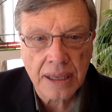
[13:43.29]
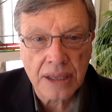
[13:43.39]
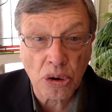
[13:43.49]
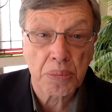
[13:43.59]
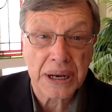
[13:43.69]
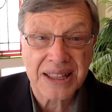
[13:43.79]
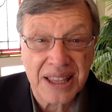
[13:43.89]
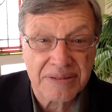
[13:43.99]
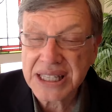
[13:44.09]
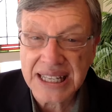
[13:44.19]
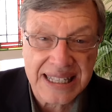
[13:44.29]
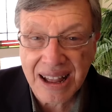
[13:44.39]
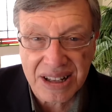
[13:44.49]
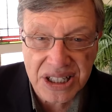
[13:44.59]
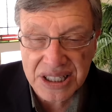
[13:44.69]
Nobody leaves the
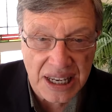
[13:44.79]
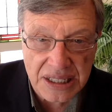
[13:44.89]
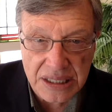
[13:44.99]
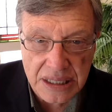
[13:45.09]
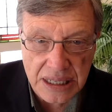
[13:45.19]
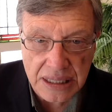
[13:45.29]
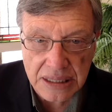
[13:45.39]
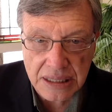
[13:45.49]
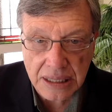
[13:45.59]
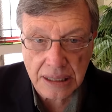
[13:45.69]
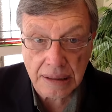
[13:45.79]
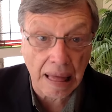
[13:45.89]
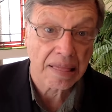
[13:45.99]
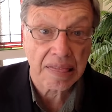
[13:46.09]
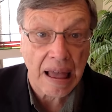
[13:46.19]
intelligence agencies
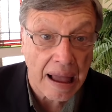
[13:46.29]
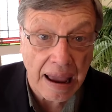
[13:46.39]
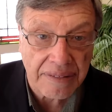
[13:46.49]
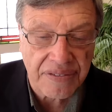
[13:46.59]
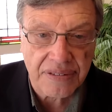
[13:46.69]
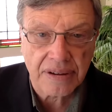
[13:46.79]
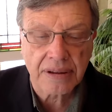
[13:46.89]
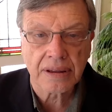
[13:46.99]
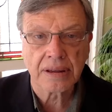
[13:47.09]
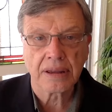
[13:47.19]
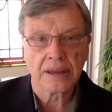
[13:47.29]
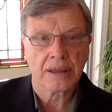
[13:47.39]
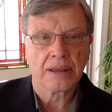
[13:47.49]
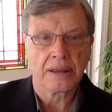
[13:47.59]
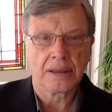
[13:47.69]
alive.
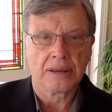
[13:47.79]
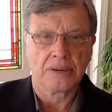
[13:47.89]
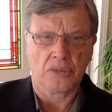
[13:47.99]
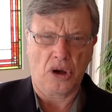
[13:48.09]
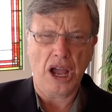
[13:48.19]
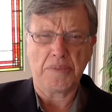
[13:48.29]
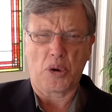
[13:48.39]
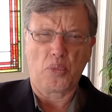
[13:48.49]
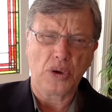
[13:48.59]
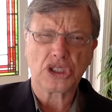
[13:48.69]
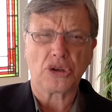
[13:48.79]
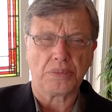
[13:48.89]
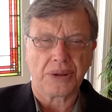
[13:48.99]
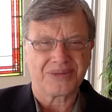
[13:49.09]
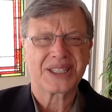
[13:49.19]
Well, I'm a
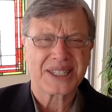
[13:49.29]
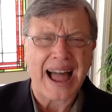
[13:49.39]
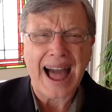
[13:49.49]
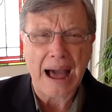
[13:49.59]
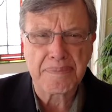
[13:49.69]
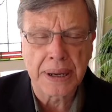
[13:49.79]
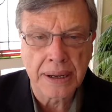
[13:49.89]
whistleblower. Stop.